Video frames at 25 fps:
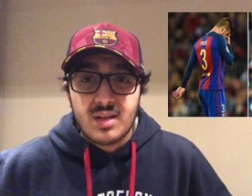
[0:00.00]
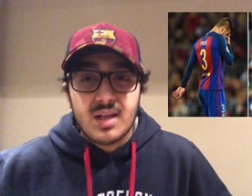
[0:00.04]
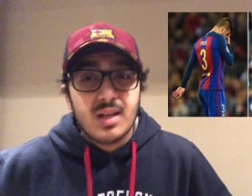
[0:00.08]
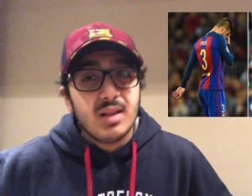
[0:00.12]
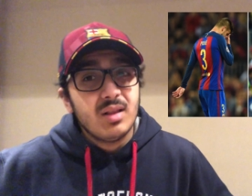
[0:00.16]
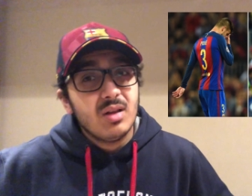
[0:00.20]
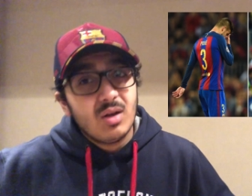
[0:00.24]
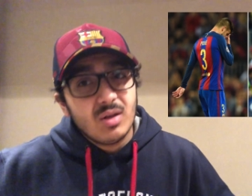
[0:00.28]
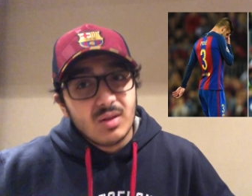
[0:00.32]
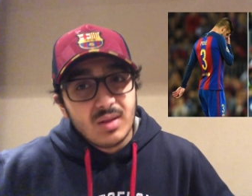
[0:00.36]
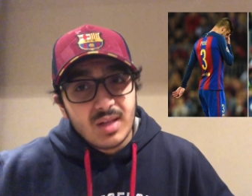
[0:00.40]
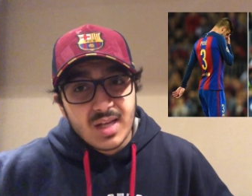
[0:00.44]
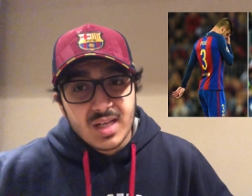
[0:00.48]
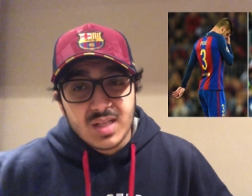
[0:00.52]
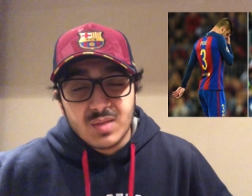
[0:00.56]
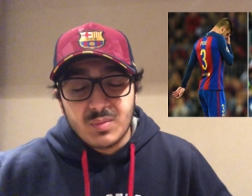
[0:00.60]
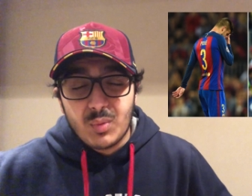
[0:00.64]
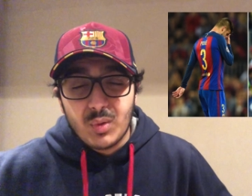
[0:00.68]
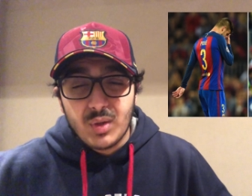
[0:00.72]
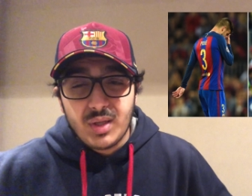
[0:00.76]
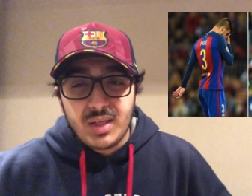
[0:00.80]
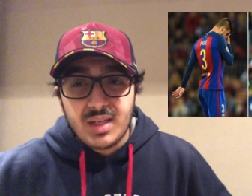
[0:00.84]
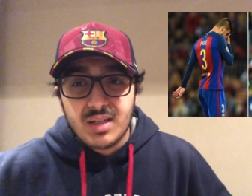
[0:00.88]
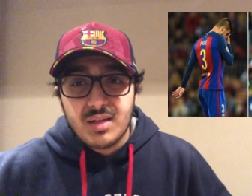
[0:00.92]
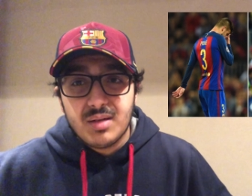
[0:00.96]
Lenglet is
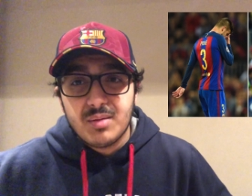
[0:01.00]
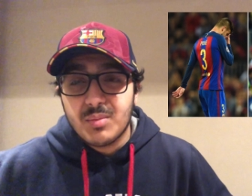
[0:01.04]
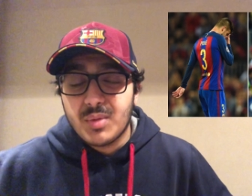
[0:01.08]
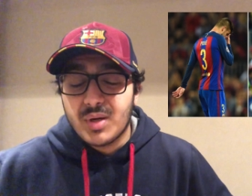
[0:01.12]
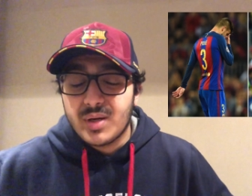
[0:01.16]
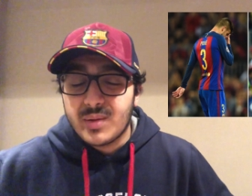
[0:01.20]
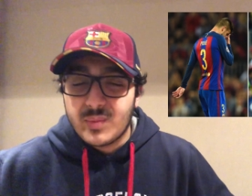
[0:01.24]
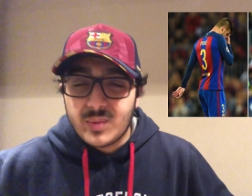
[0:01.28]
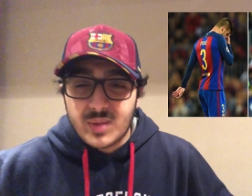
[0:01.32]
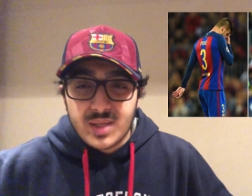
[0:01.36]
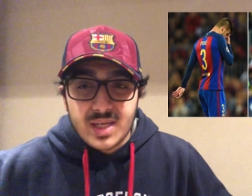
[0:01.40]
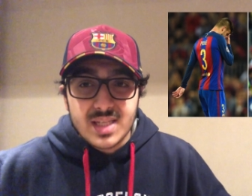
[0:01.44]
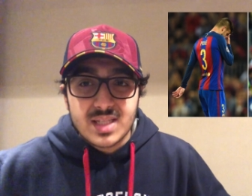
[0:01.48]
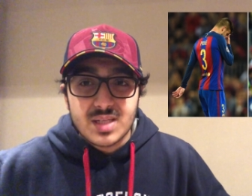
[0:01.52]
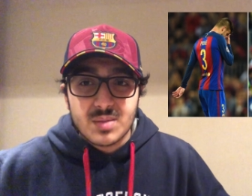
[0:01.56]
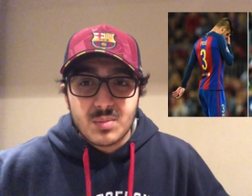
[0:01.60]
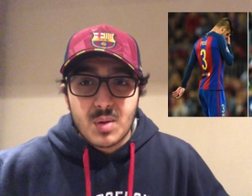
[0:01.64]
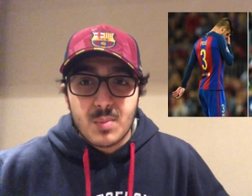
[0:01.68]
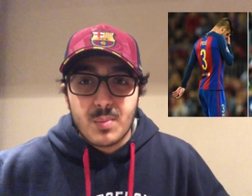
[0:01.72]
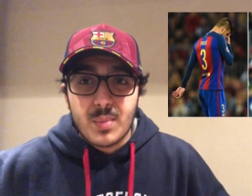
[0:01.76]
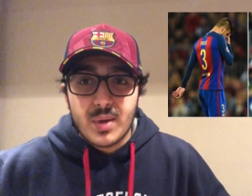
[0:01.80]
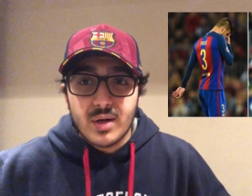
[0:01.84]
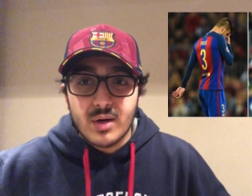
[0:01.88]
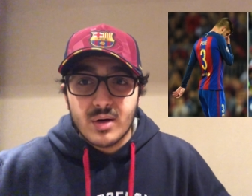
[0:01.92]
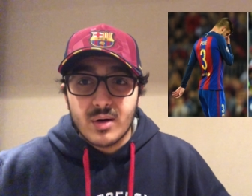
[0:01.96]
brilliant, but we need someone
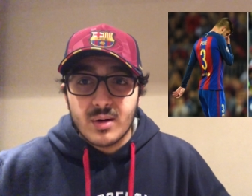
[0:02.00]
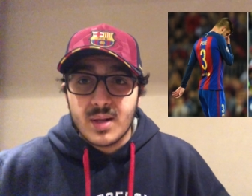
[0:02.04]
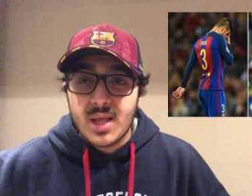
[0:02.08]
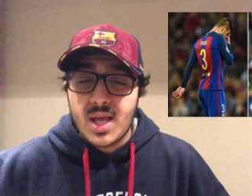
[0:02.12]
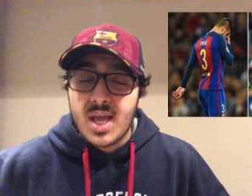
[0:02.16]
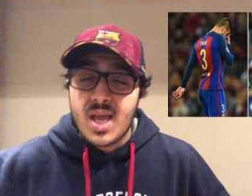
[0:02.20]
better.